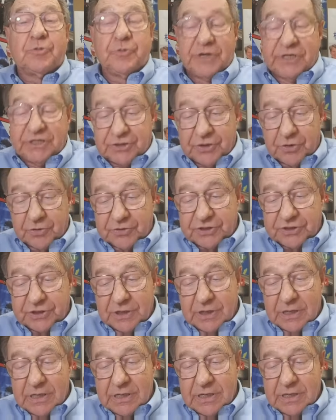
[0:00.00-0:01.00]
research
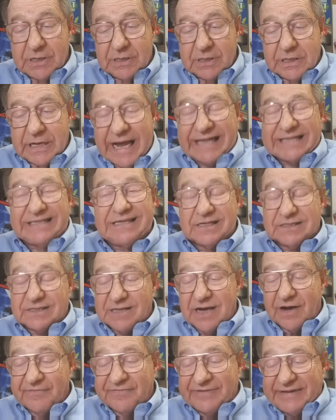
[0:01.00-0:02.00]
and to
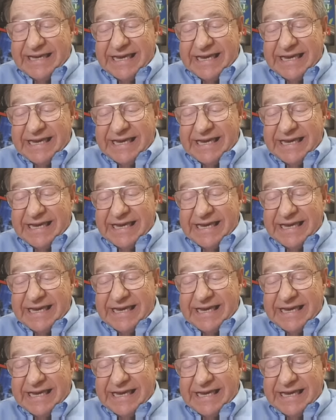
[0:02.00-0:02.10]
solve